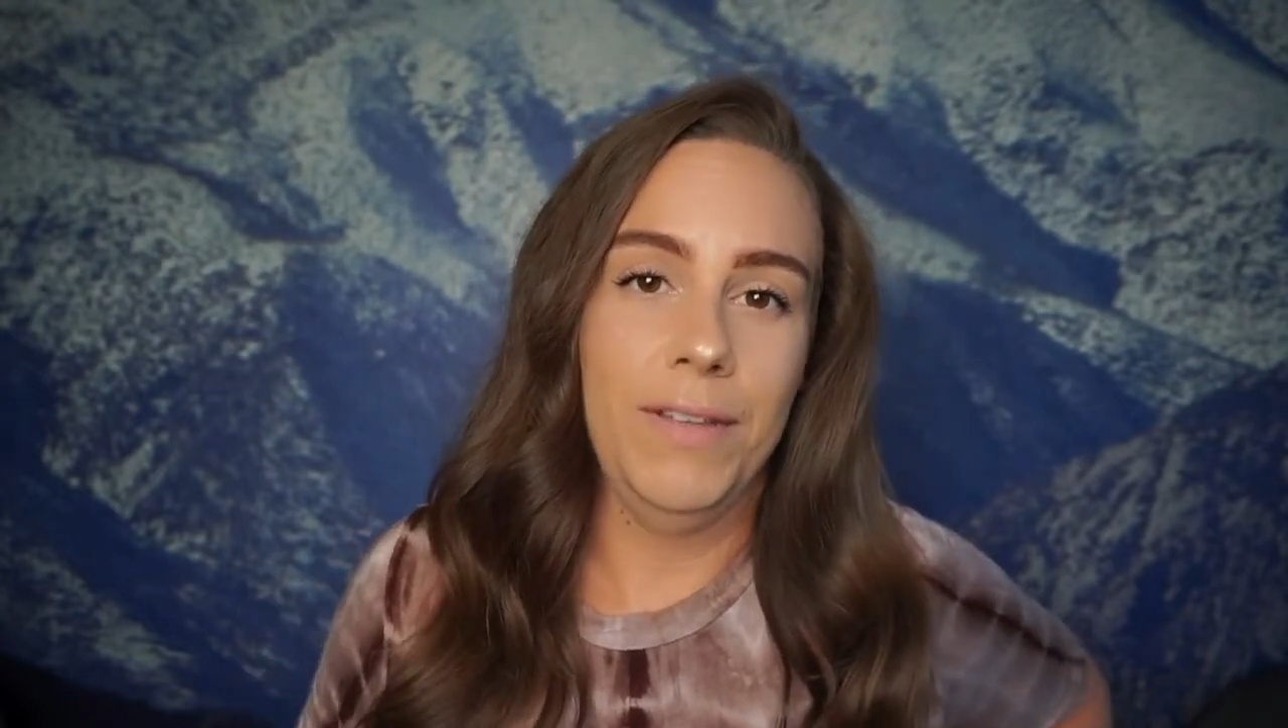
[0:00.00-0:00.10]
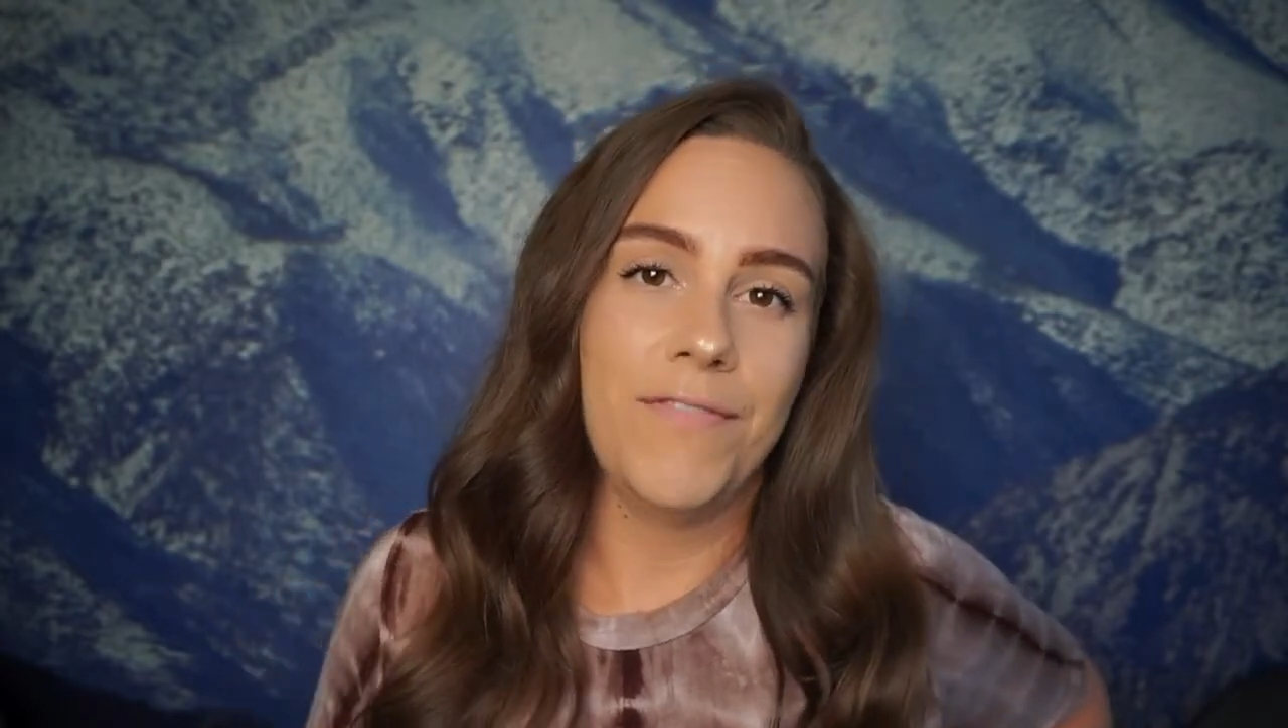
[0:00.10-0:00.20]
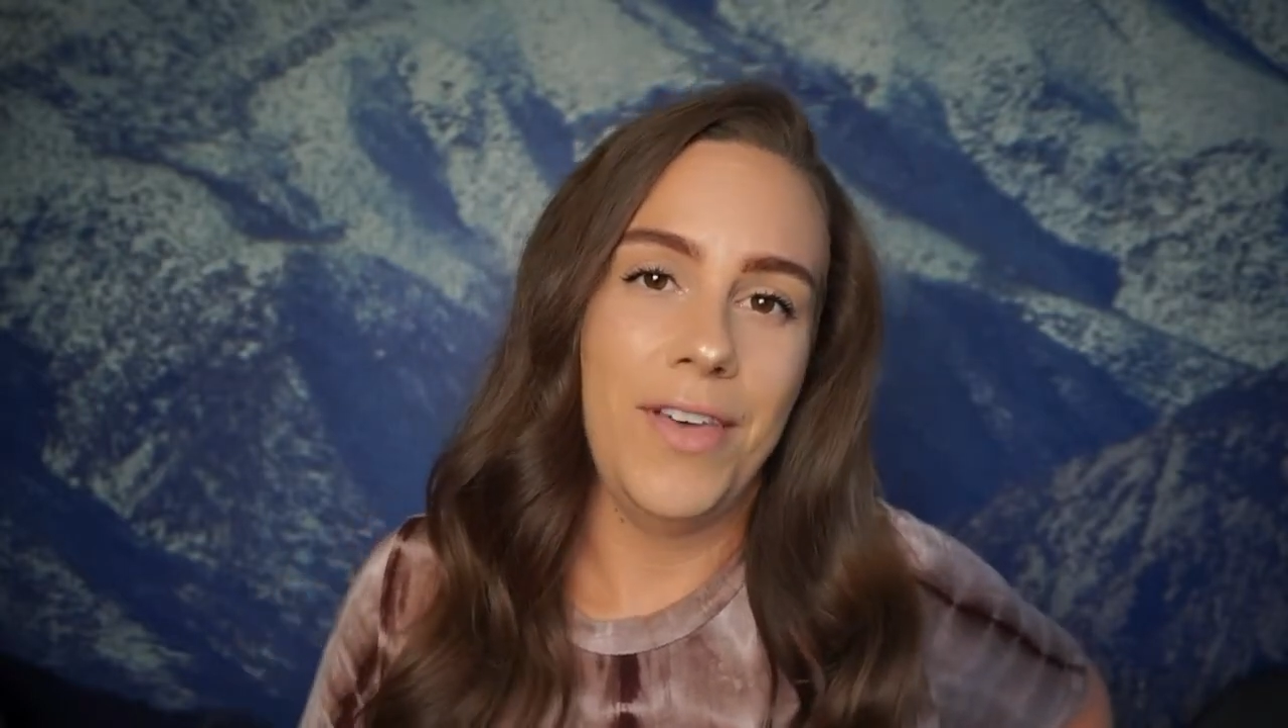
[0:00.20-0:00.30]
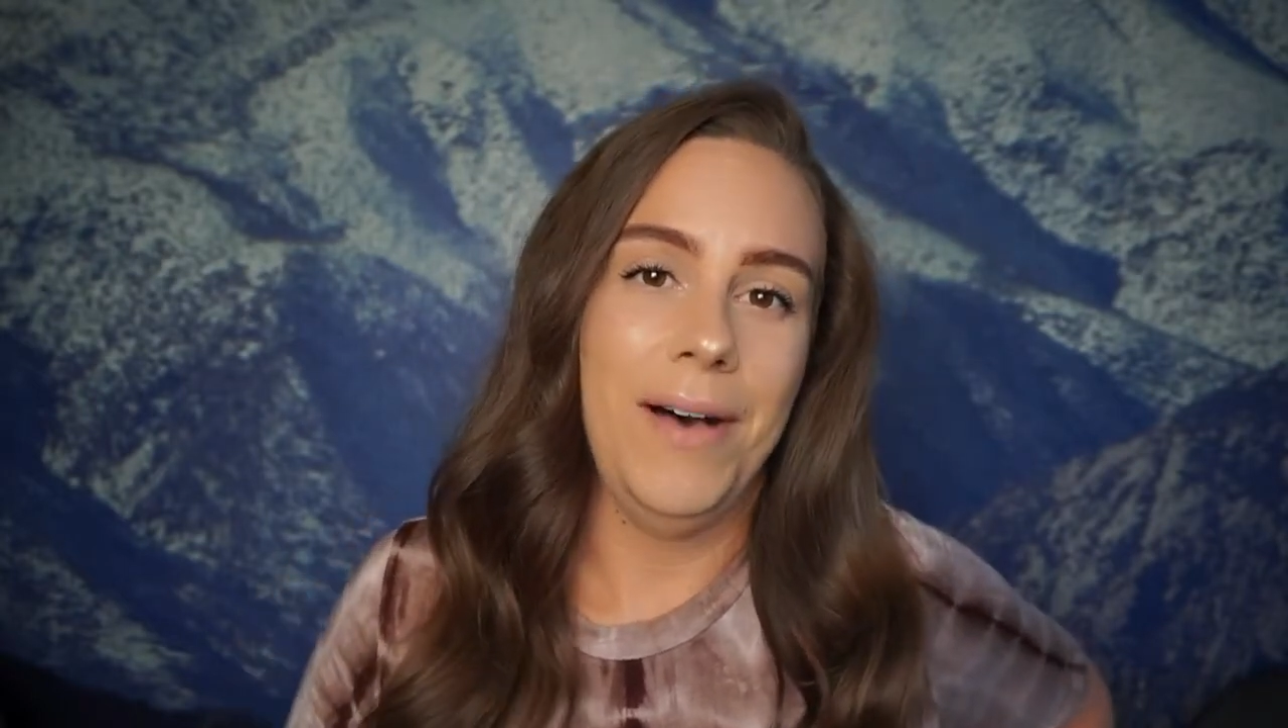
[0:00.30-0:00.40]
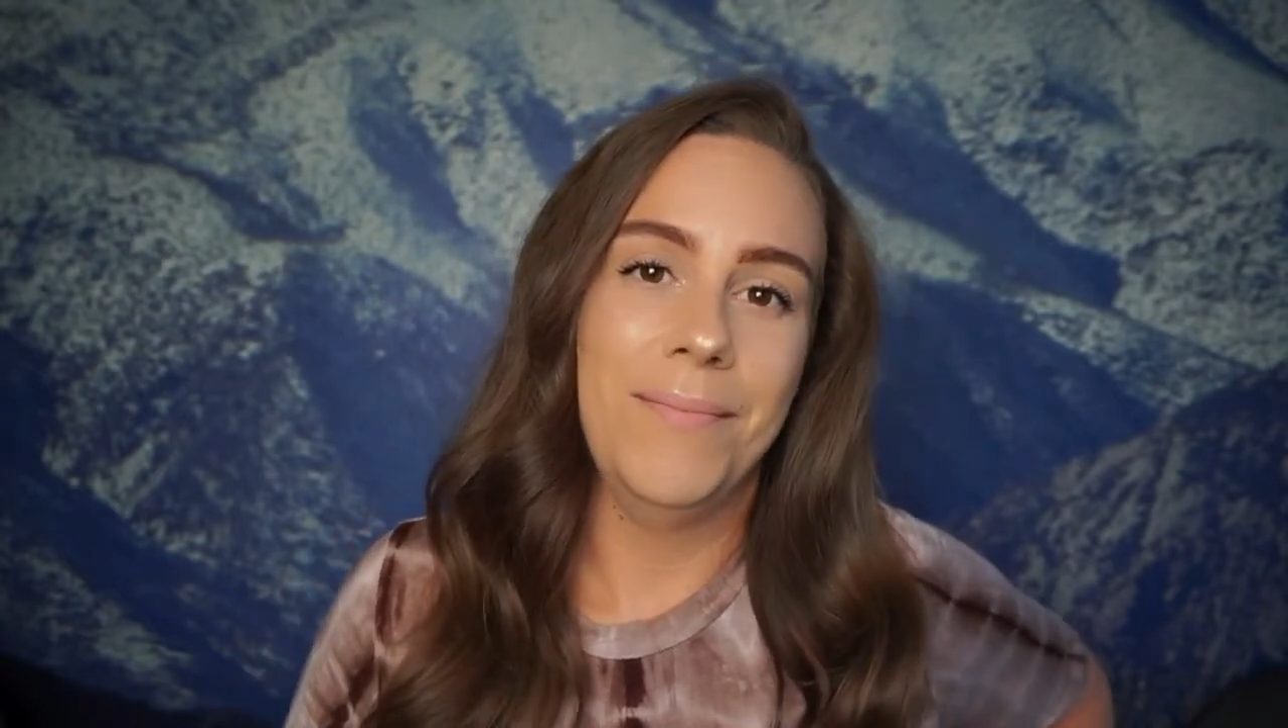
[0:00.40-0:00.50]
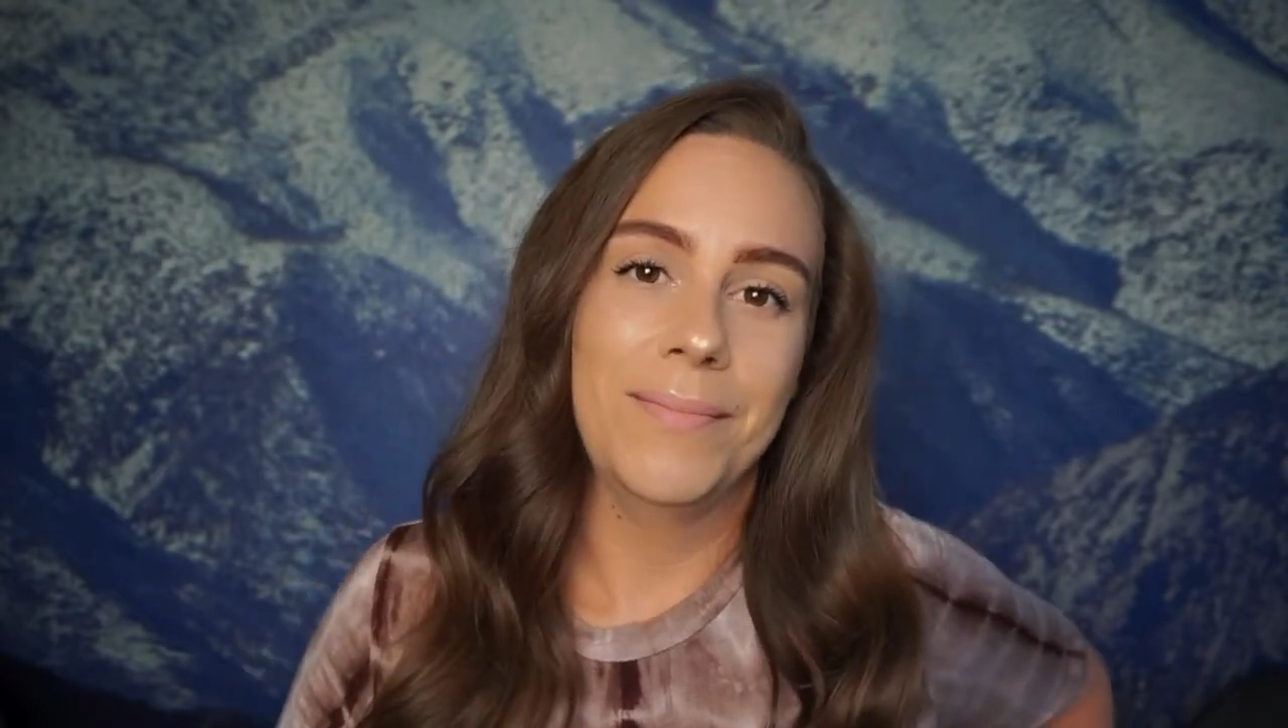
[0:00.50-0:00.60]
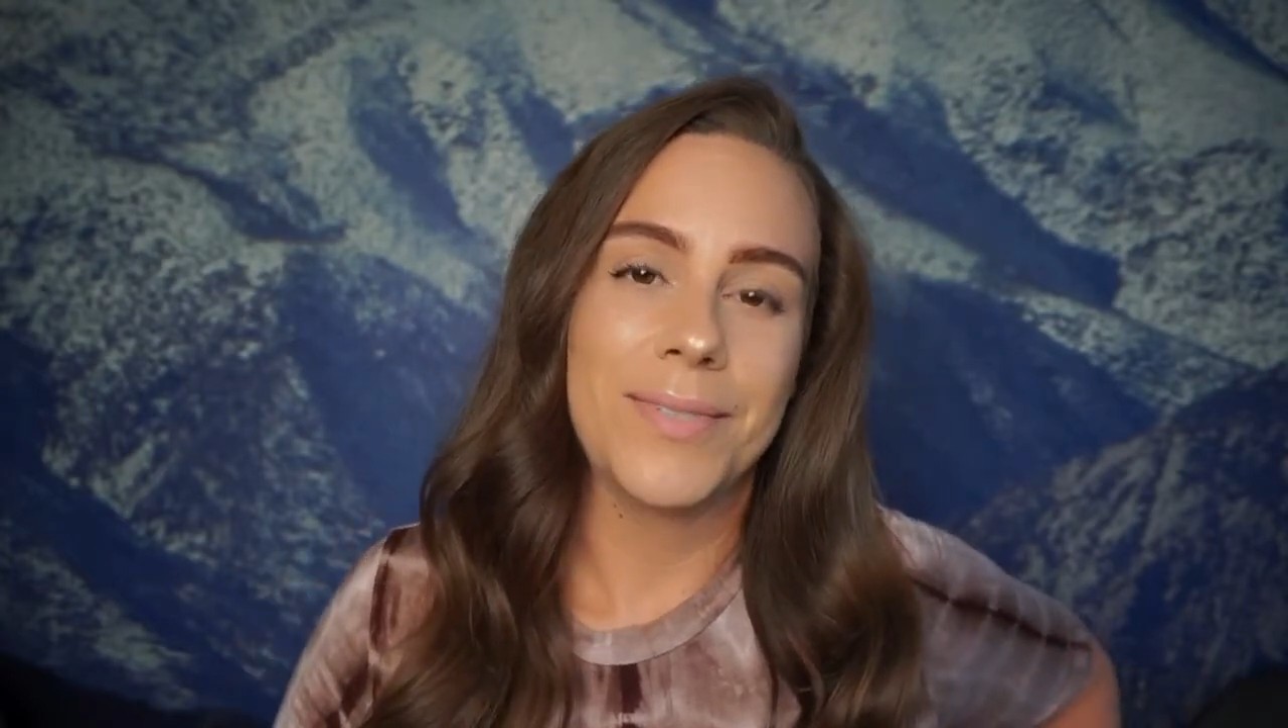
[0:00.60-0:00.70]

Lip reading: of thumb.